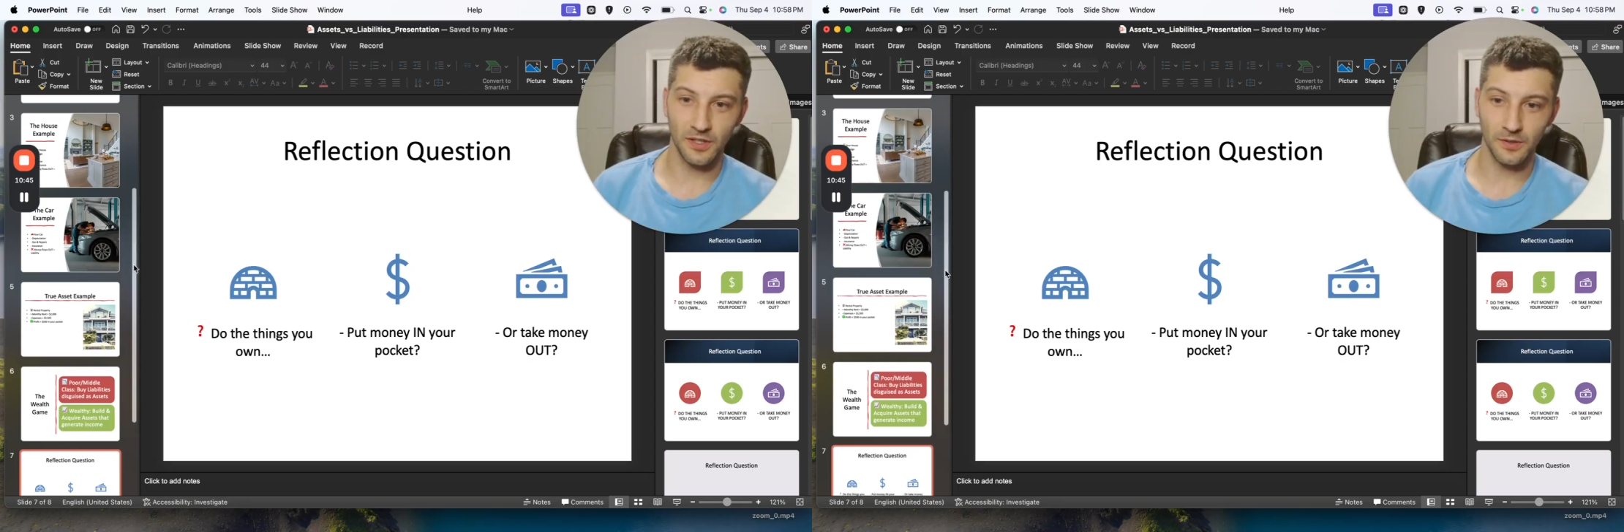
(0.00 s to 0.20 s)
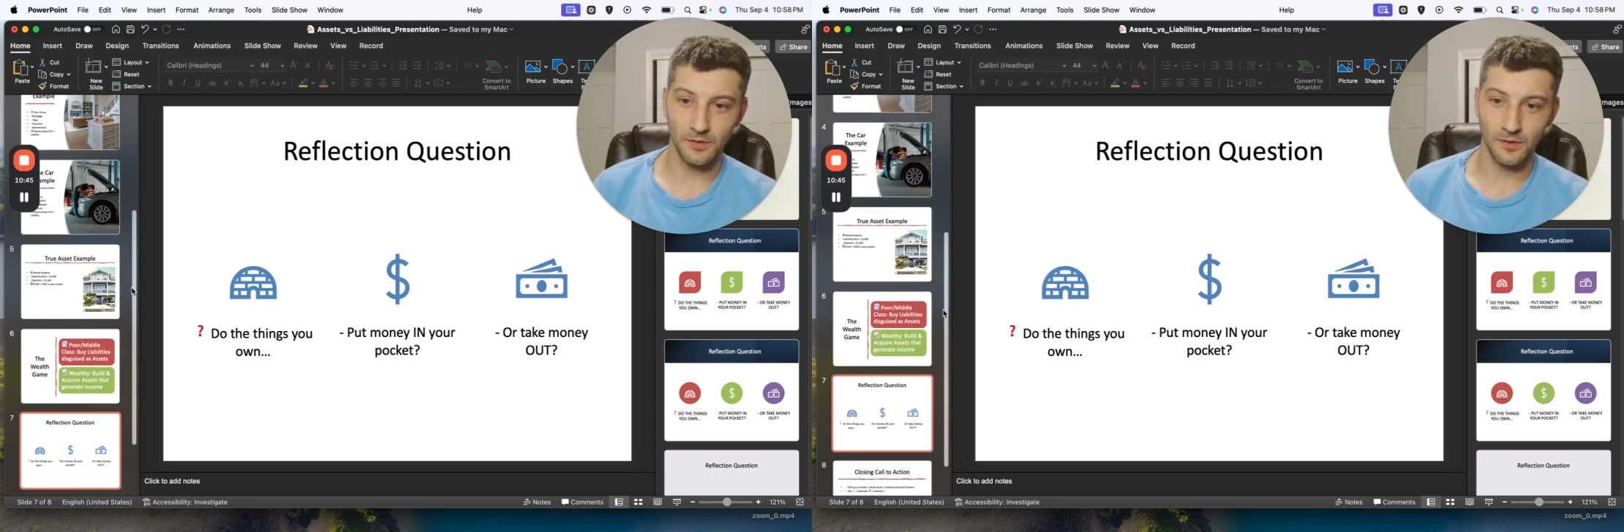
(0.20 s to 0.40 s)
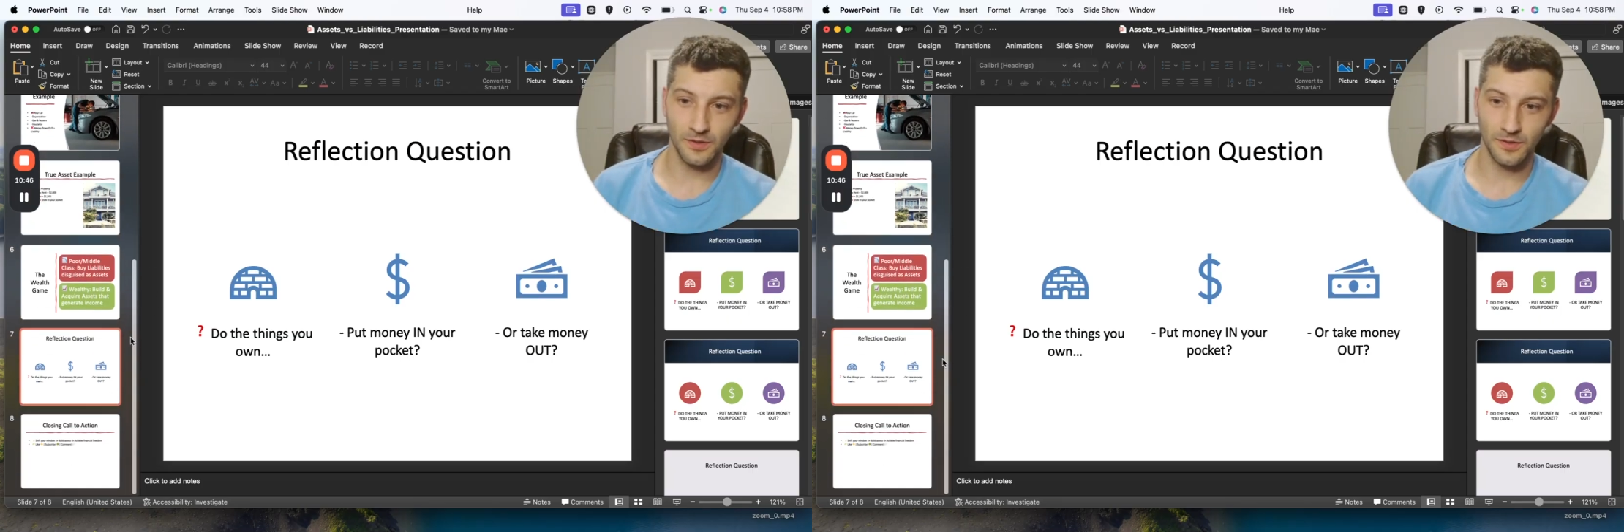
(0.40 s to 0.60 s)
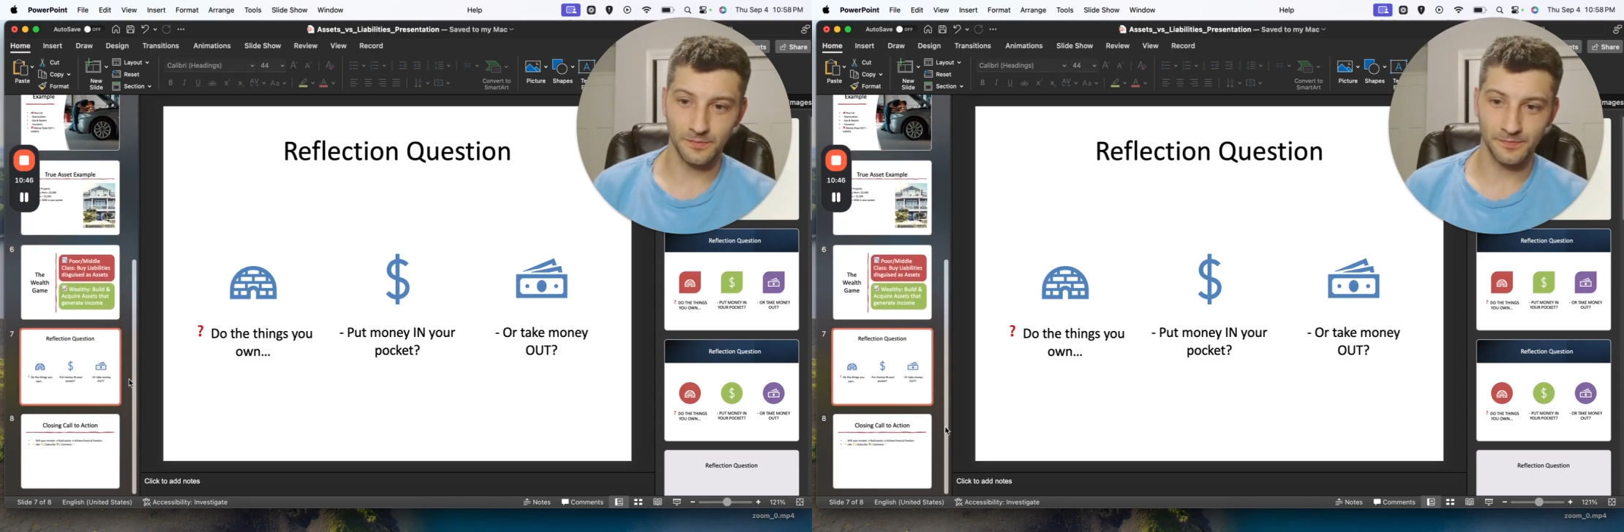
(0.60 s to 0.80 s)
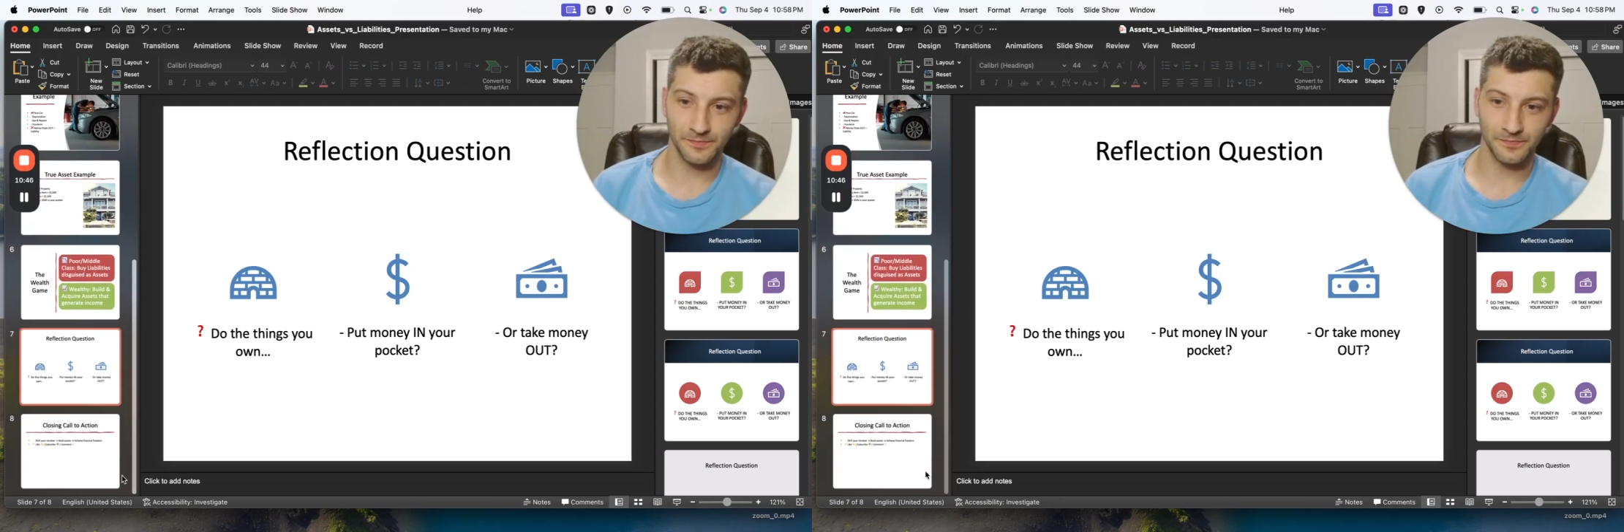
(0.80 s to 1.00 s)
goals.
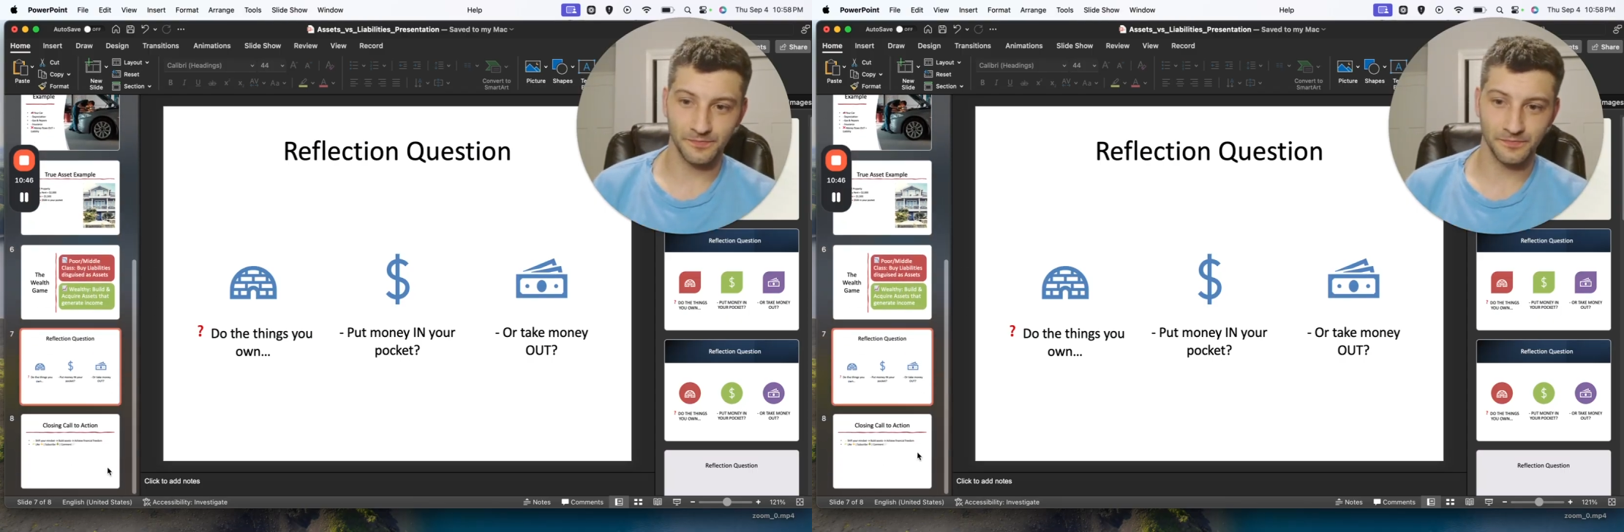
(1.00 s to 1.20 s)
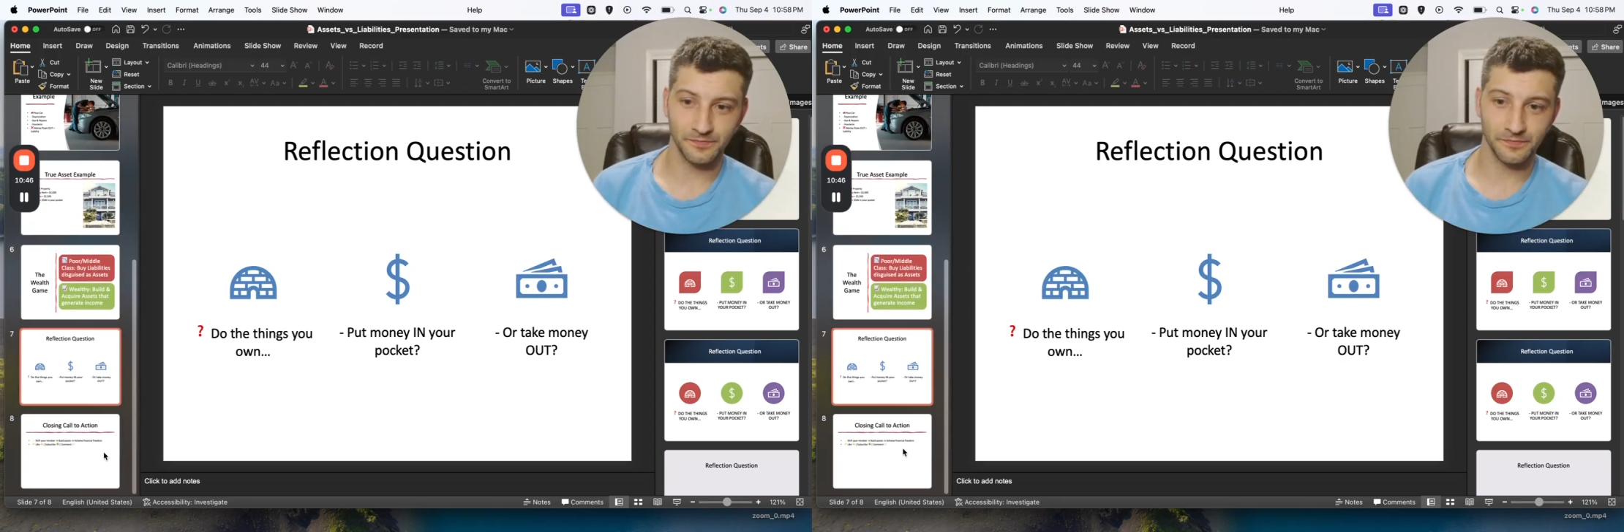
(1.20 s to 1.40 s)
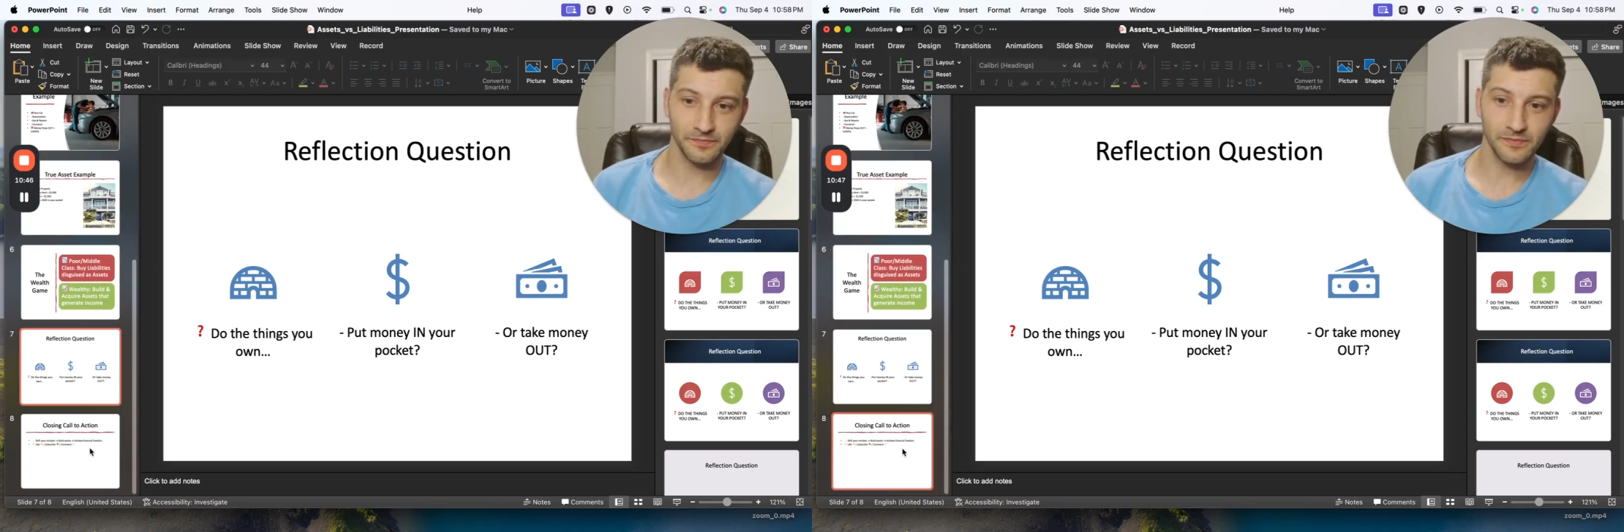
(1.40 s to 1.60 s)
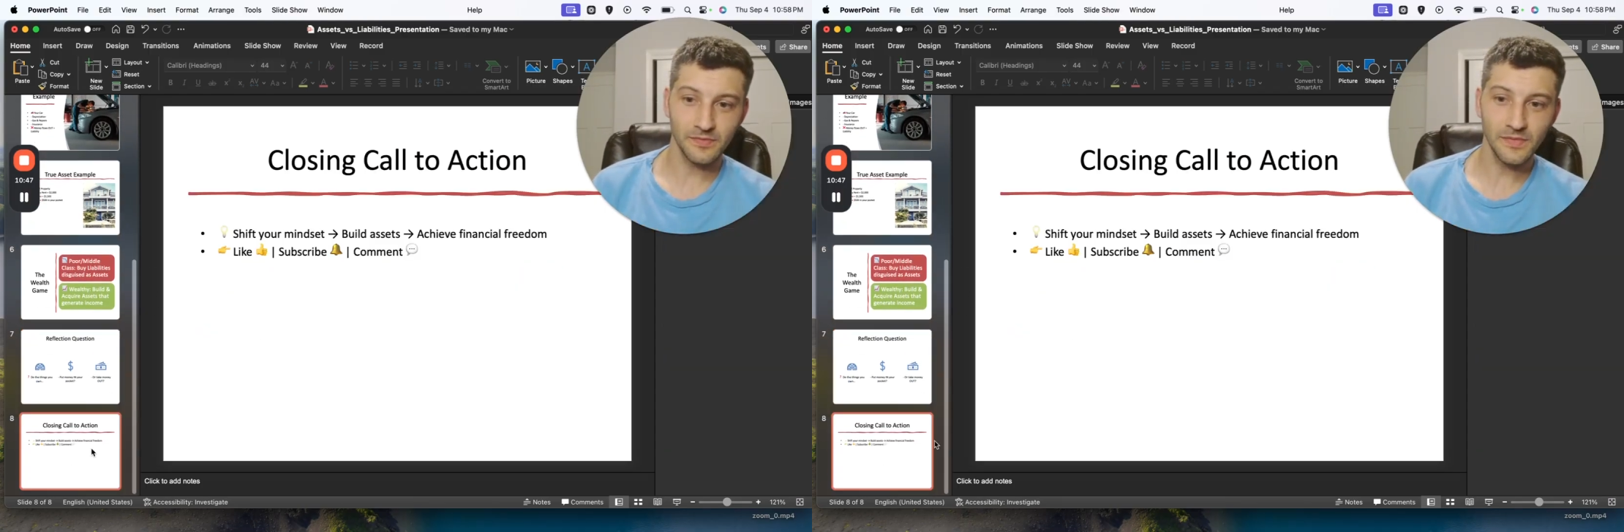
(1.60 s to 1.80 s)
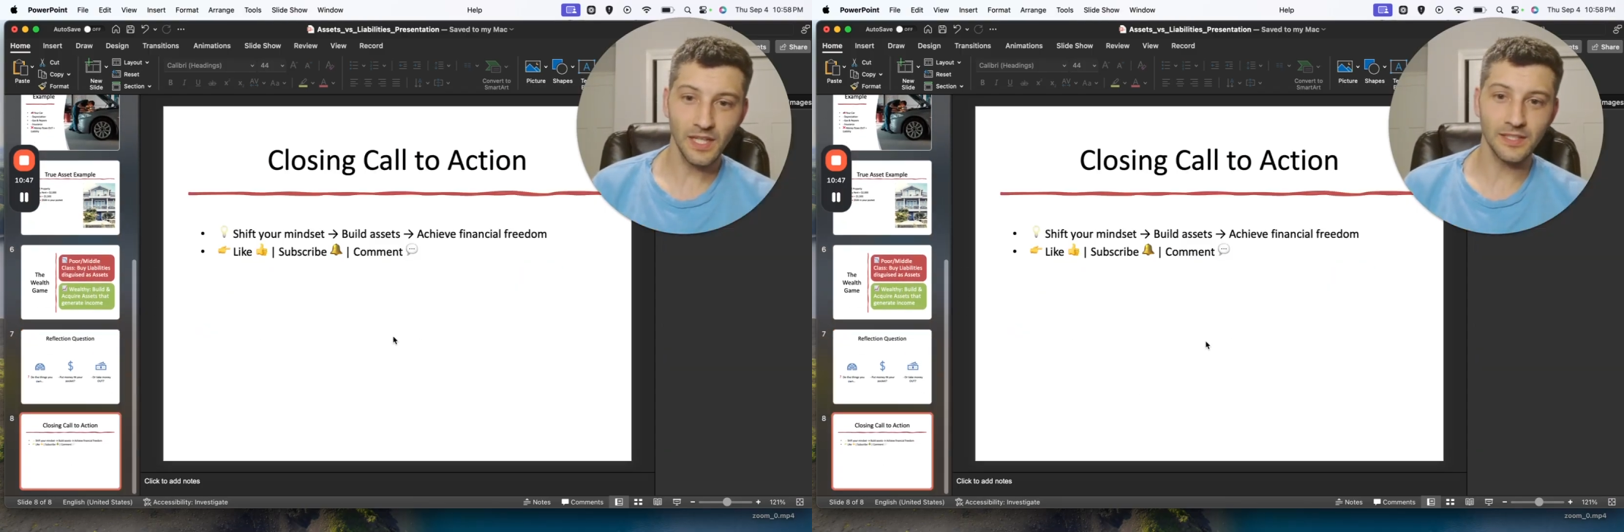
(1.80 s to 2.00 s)

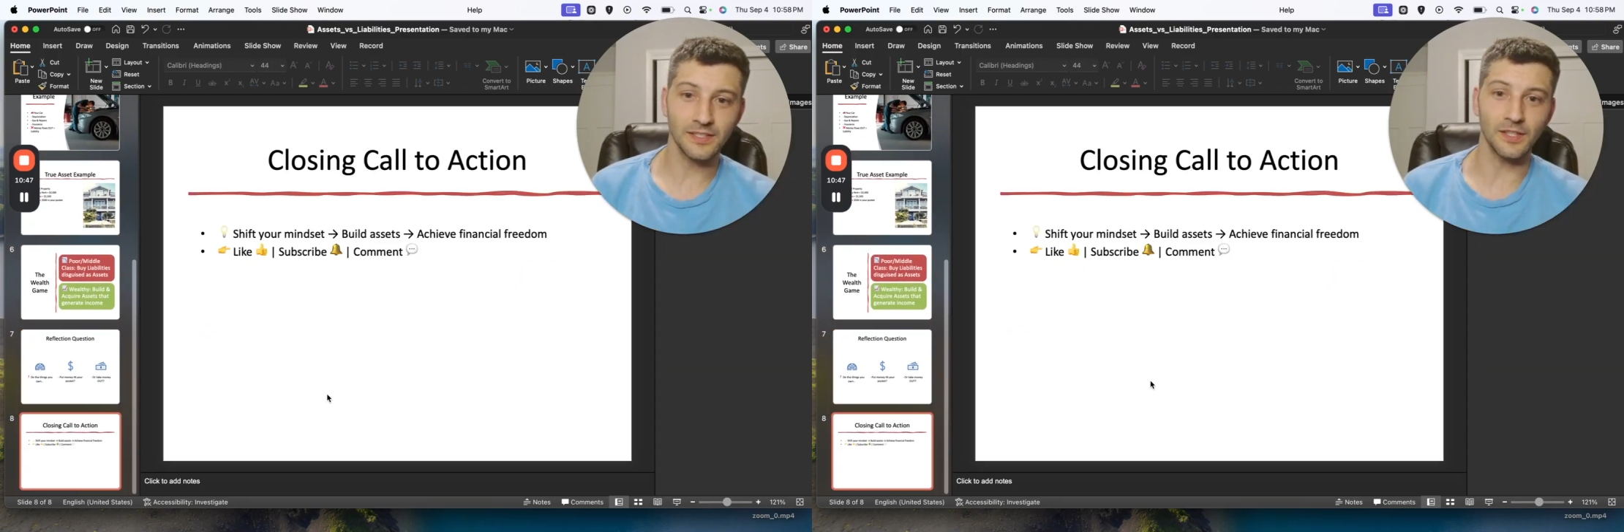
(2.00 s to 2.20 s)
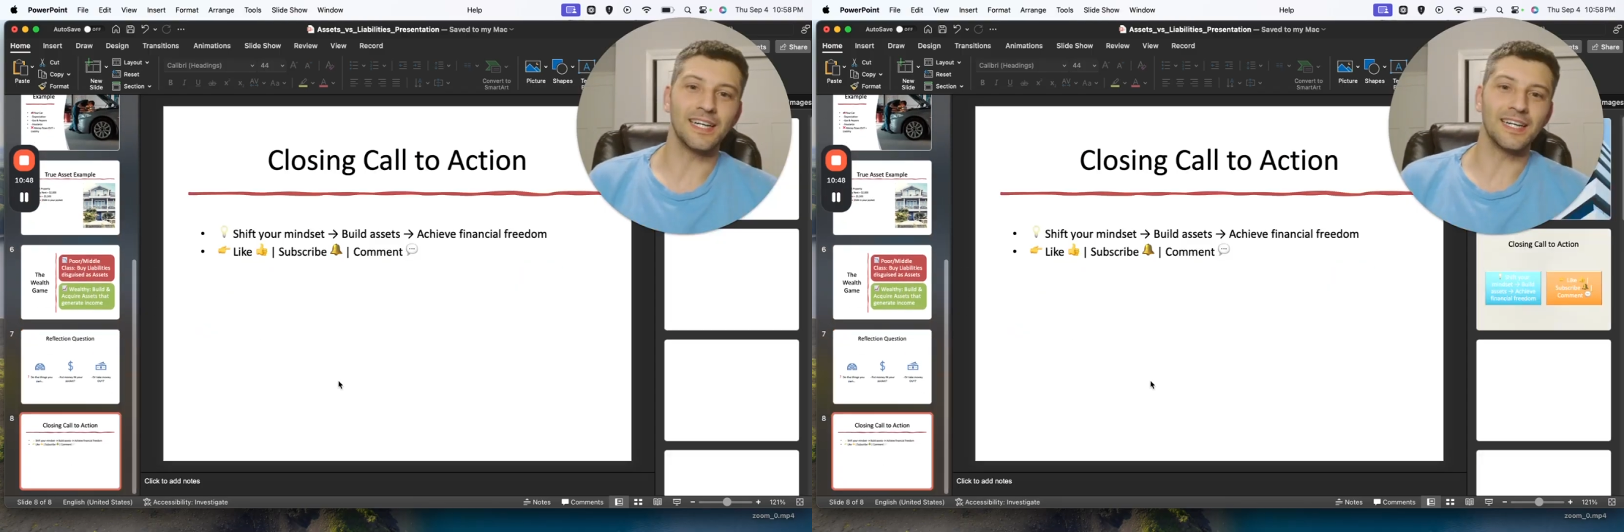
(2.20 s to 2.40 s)
So,